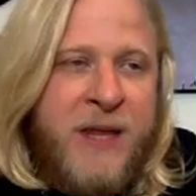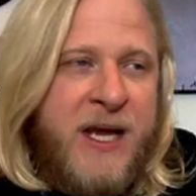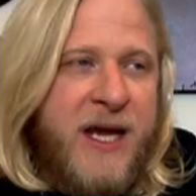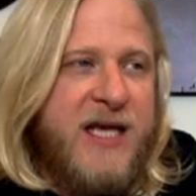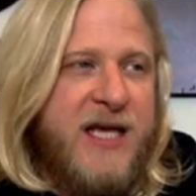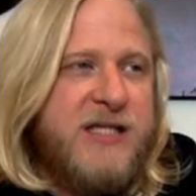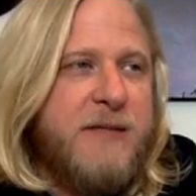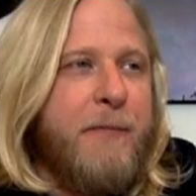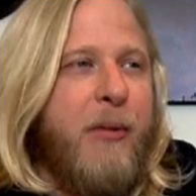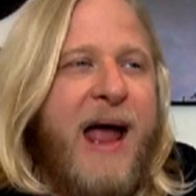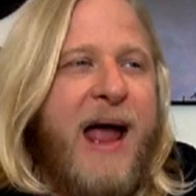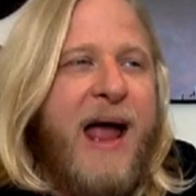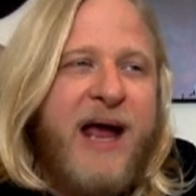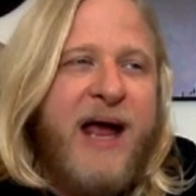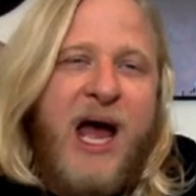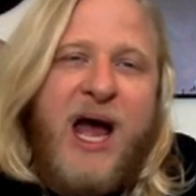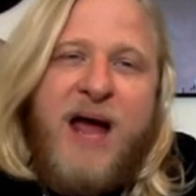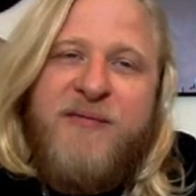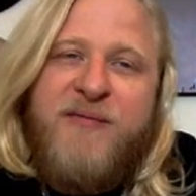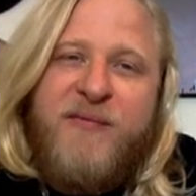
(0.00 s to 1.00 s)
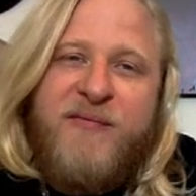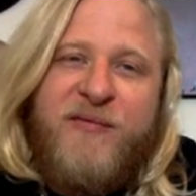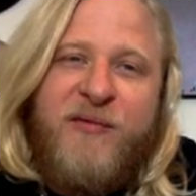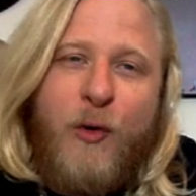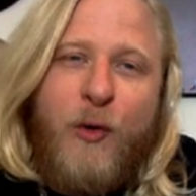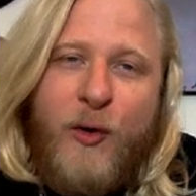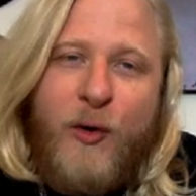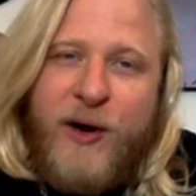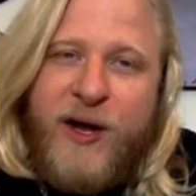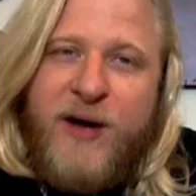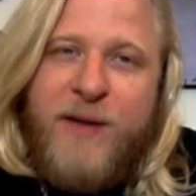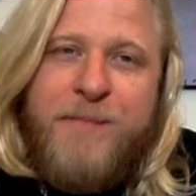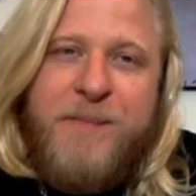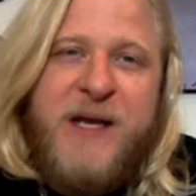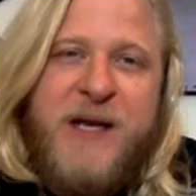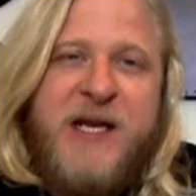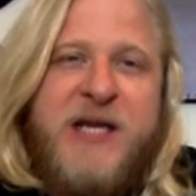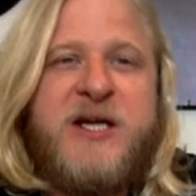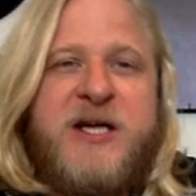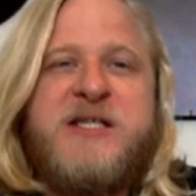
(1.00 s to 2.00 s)
He's a black guy from Florida,
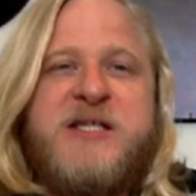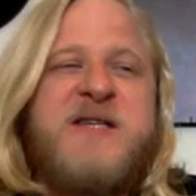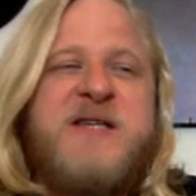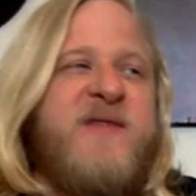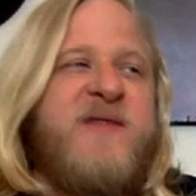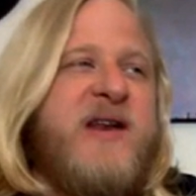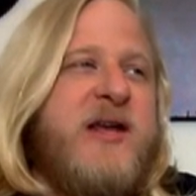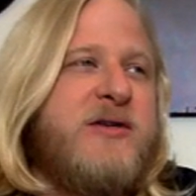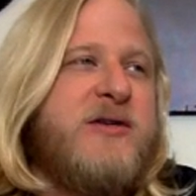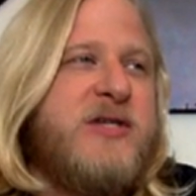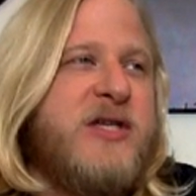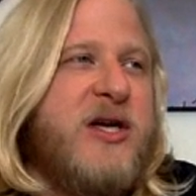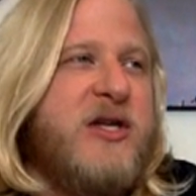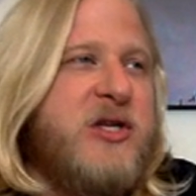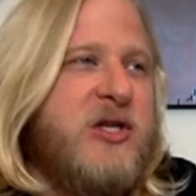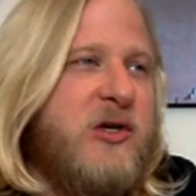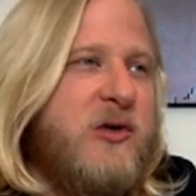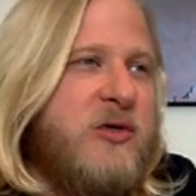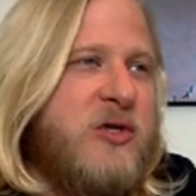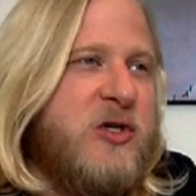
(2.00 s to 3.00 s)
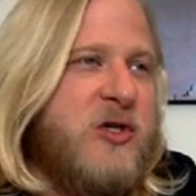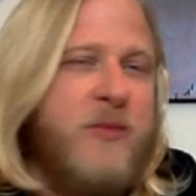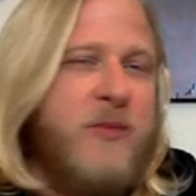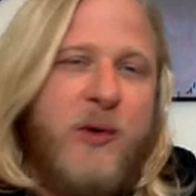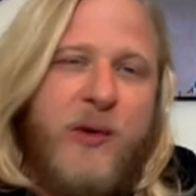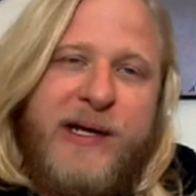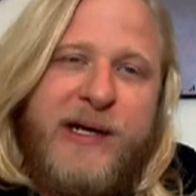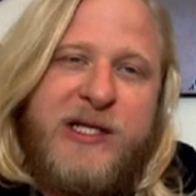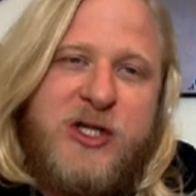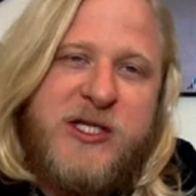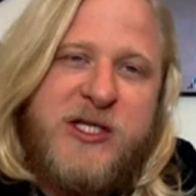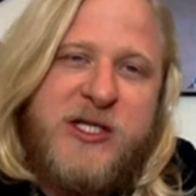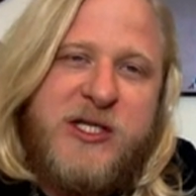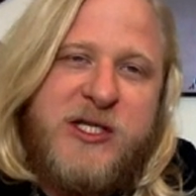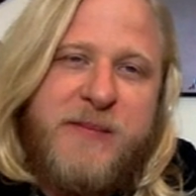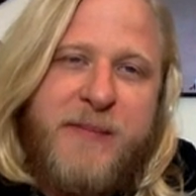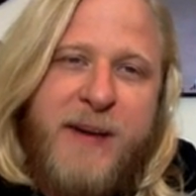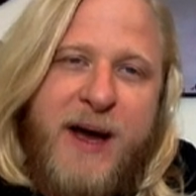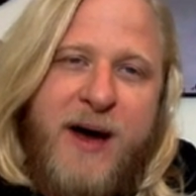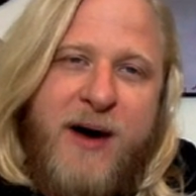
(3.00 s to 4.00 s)
and he does these videos on YouTube where he talks
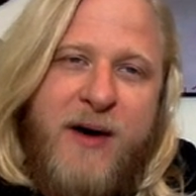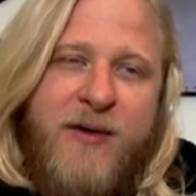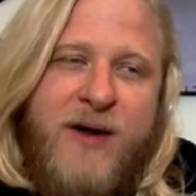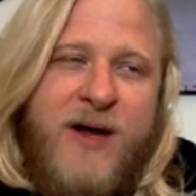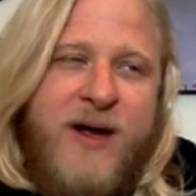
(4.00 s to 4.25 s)
about,